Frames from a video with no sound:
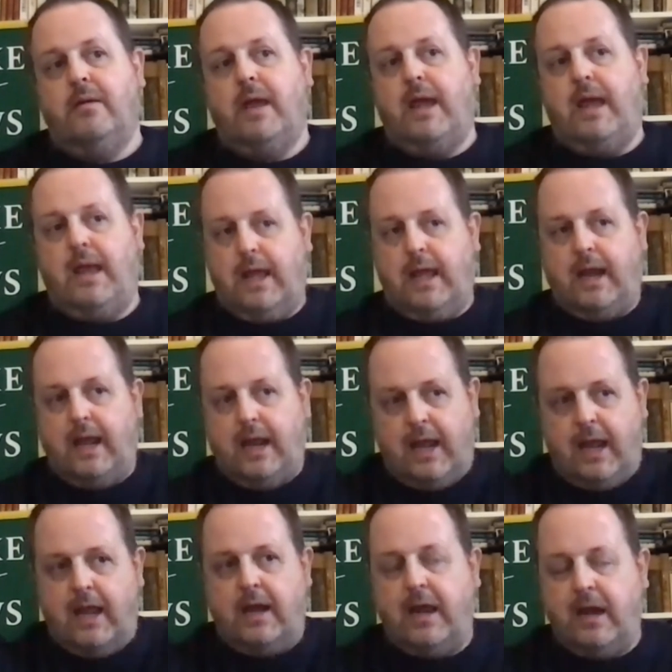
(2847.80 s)

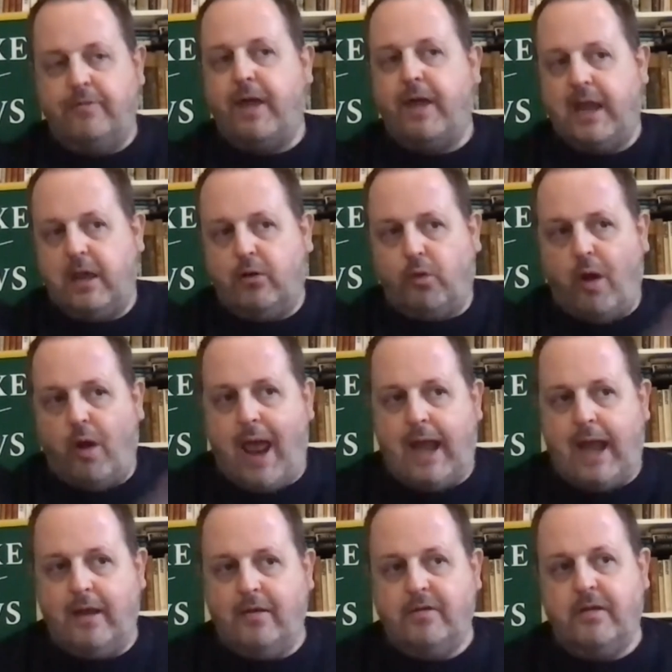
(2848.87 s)
in a fairly
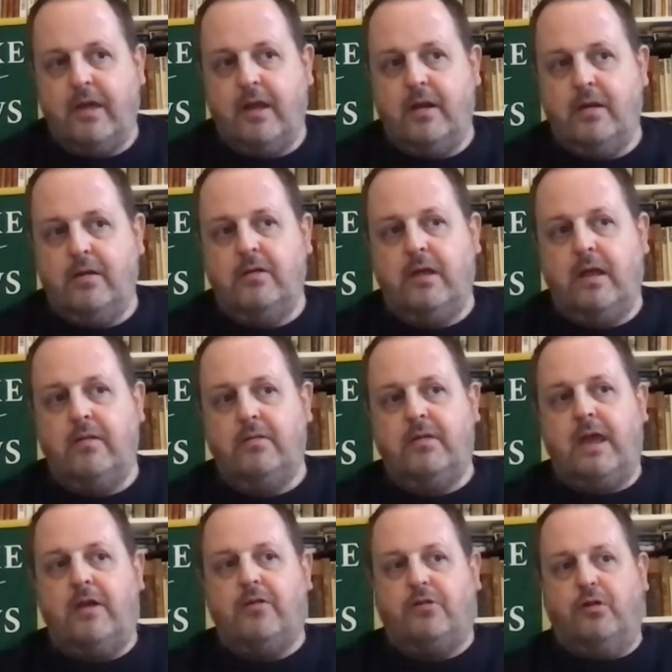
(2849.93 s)
grand and
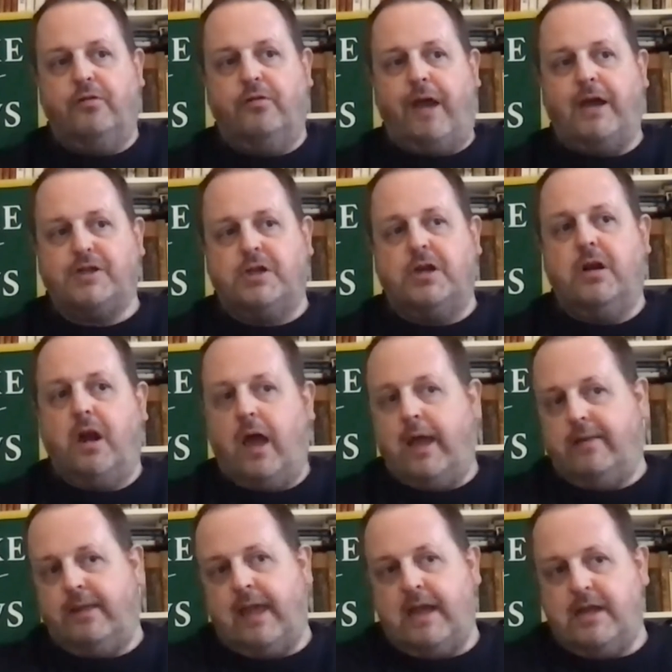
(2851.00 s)
theatrical fashion
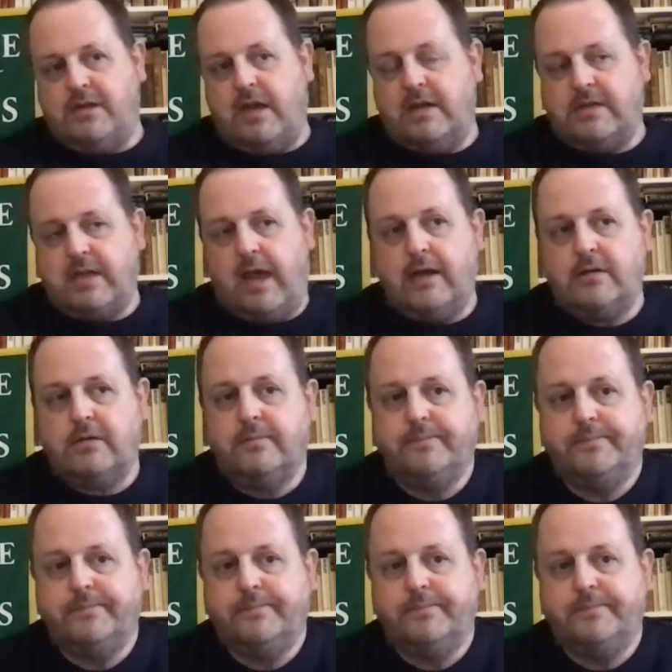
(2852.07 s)
like the 88 Act?